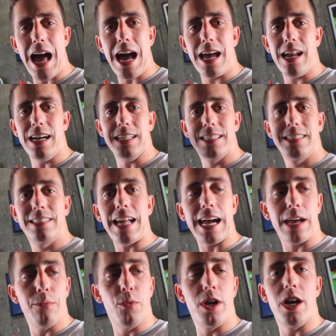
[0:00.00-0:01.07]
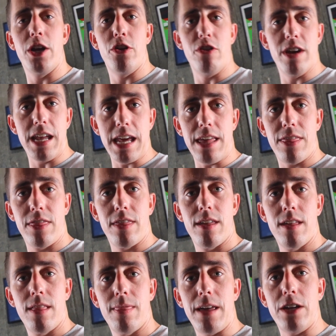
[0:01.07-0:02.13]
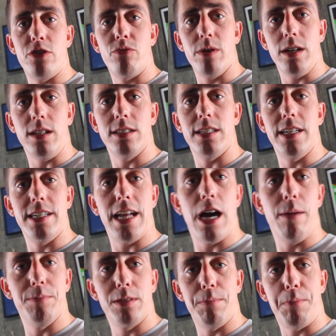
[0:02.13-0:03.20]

add a second one underneath that drills in to help